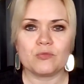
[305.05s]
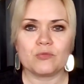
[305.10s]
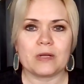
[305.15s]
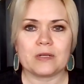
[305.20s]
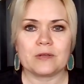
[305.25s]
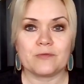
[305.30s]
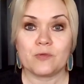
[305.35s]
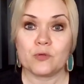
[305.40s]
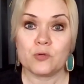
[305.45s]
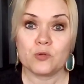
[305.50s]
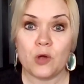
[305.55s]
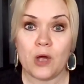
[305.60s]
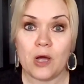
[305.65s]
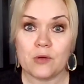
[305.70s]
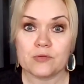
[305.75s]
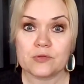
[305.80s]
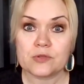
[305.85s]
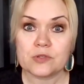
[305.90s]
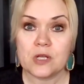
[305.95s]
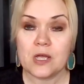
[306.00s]
you right in front of your
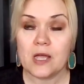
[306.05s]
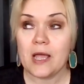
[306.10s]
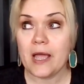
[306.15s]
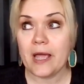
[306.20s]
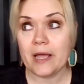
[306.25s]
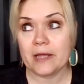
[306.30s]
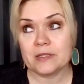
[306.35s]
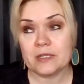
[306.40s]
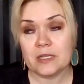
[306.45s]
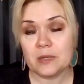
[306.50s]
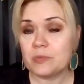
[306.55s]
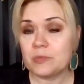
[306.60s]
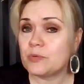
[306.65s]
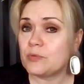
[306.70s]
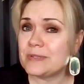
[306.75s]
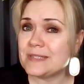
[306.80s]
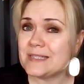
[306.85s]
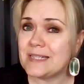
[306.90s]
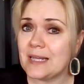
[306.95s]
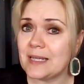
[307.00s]
house, and the neighbor
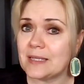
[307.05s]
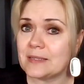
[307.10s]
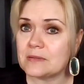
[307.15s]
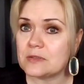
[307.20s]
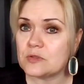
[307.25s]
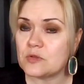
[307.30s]
will see it.